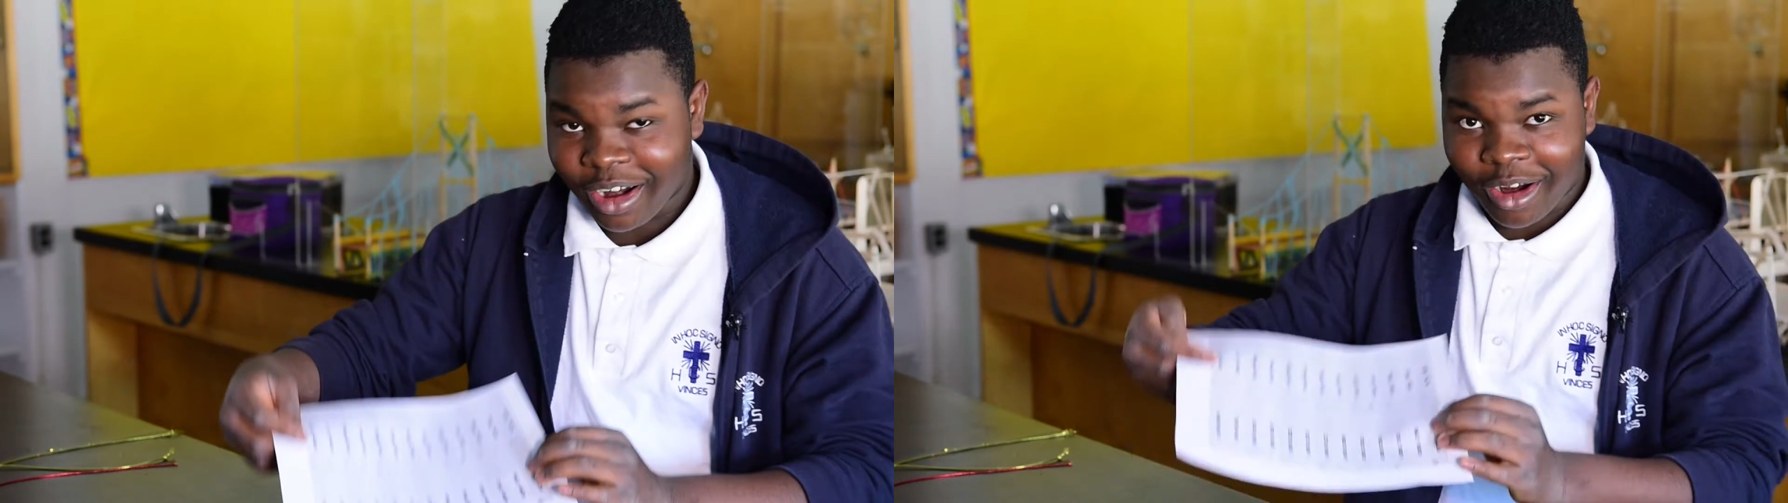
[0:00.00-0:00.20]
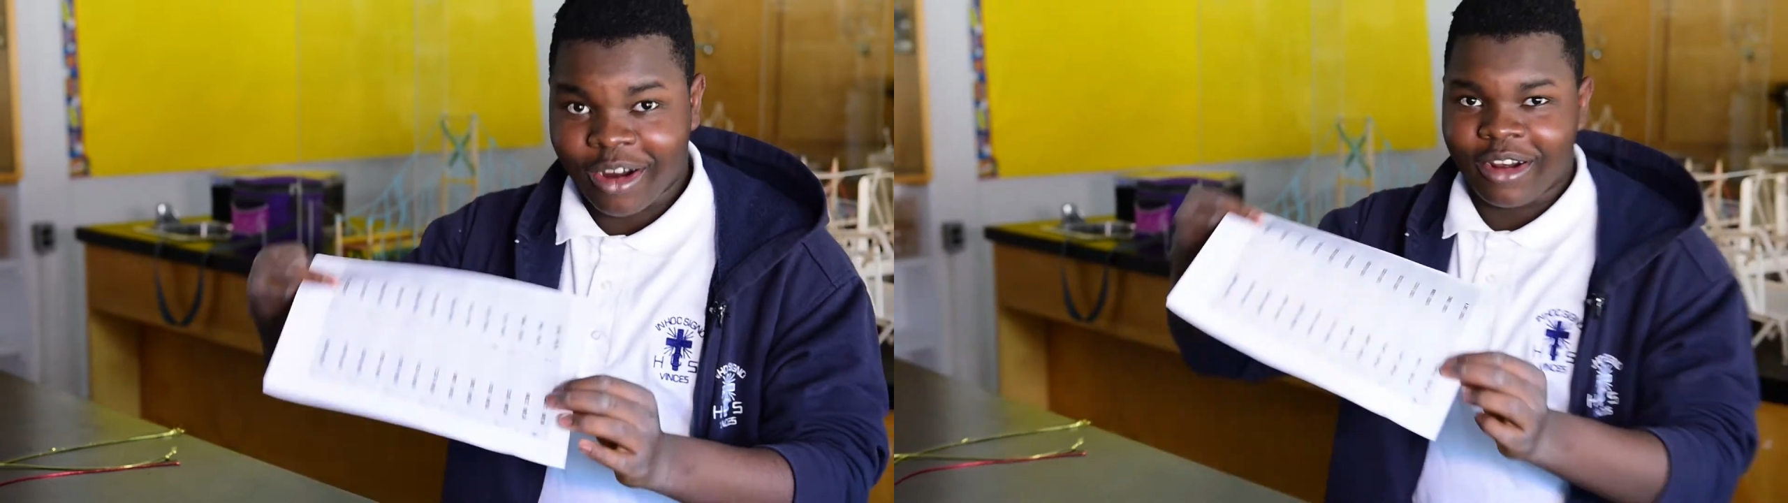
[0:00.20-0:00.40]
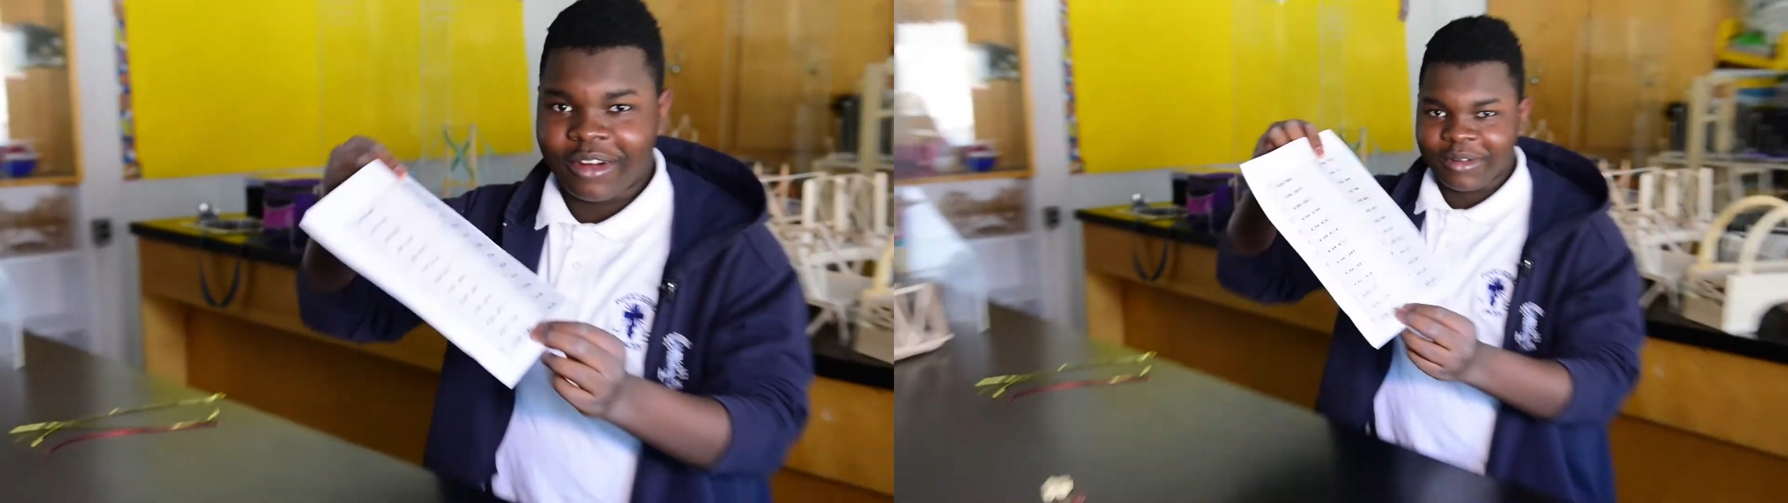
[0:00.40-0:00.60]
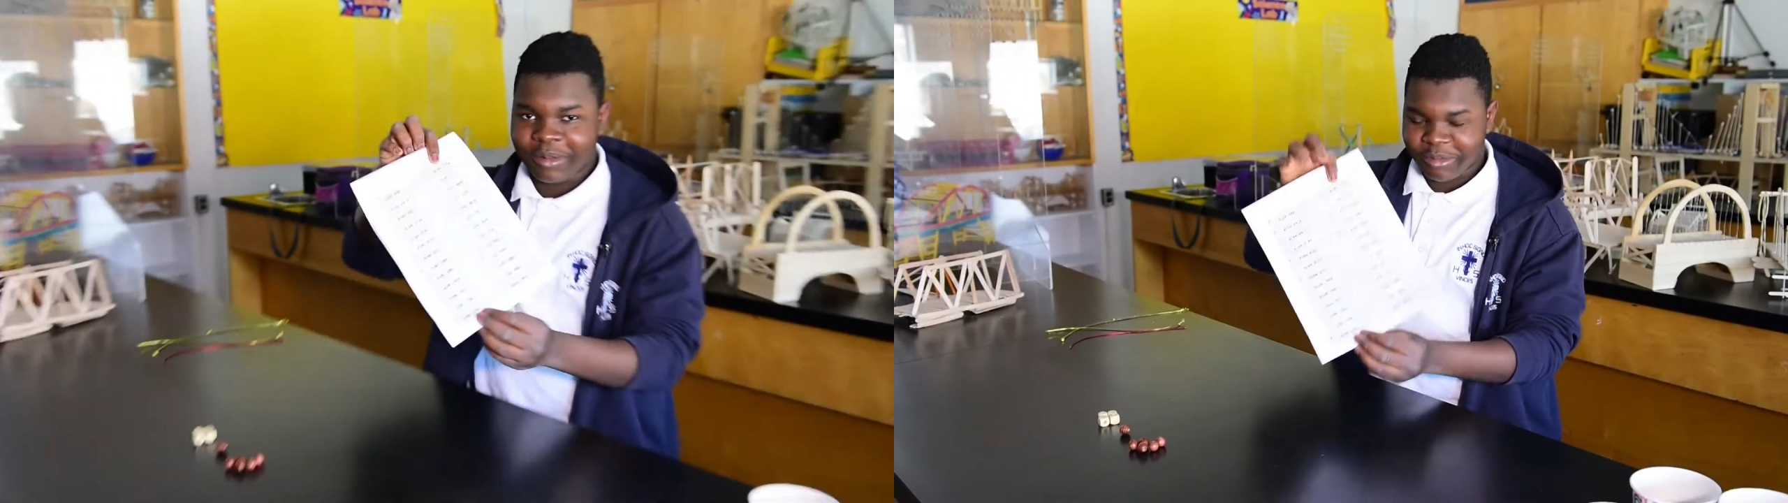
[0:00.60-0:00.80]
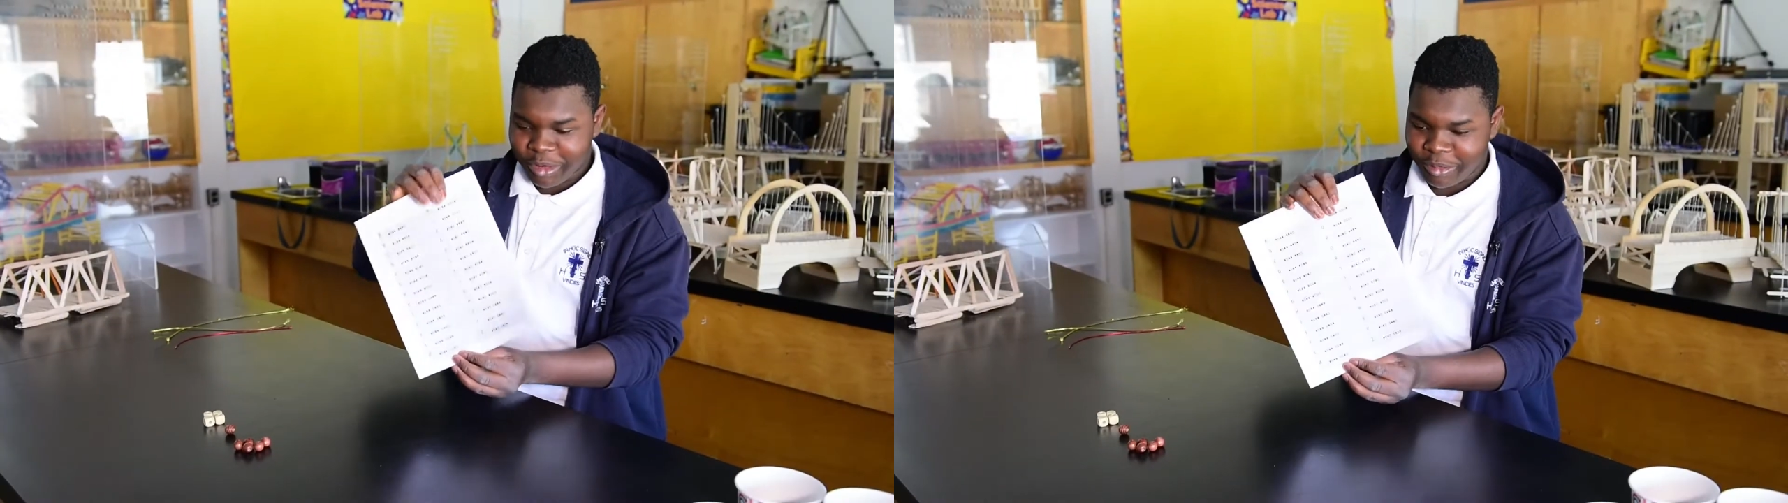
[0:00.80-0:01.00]
our
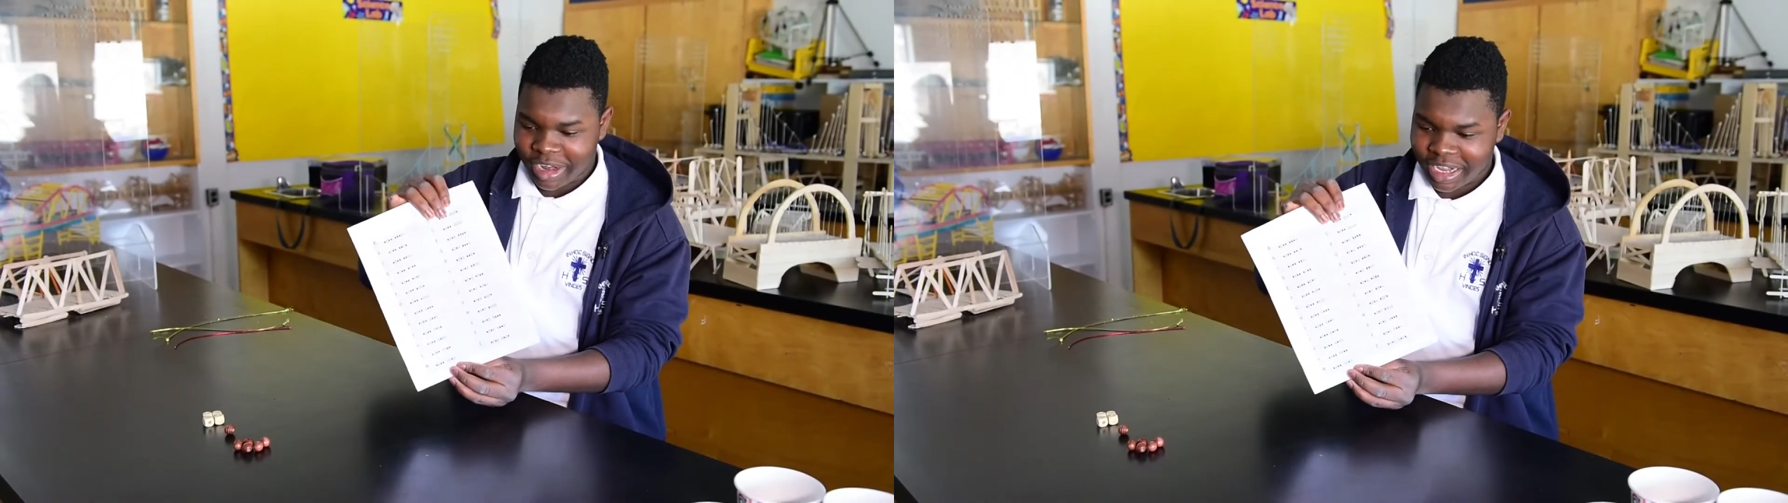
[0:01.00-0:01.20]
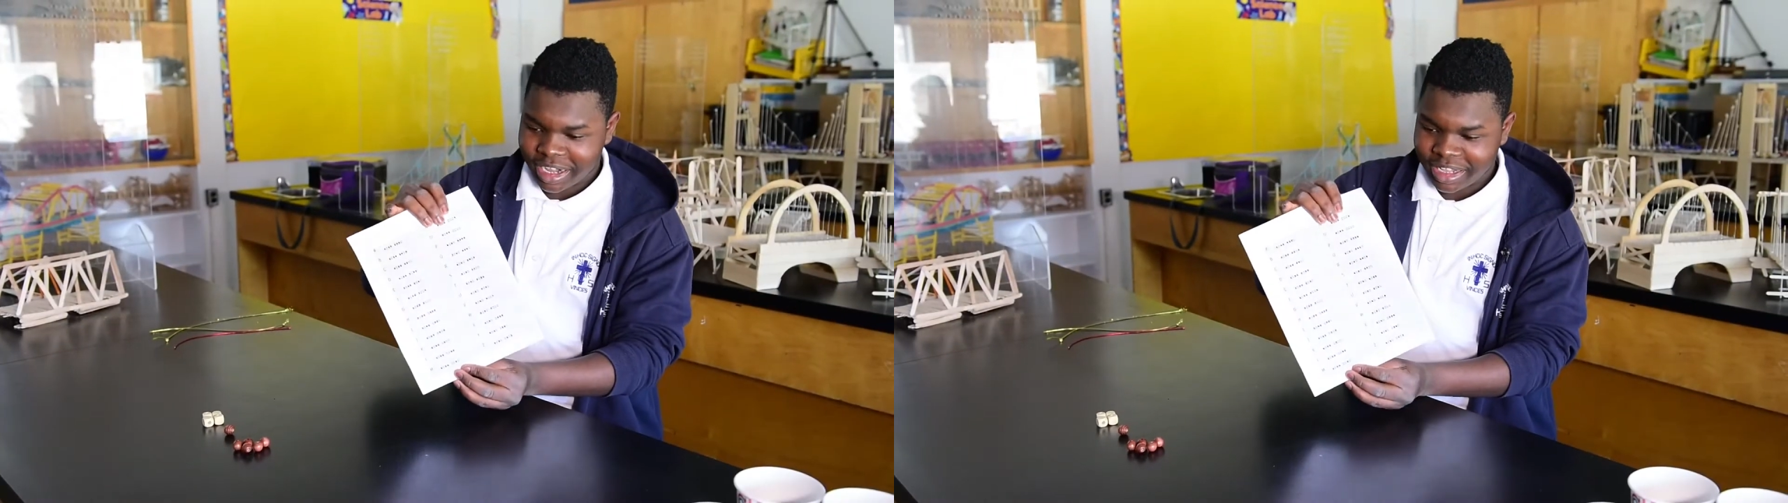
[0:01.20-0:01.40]
rubric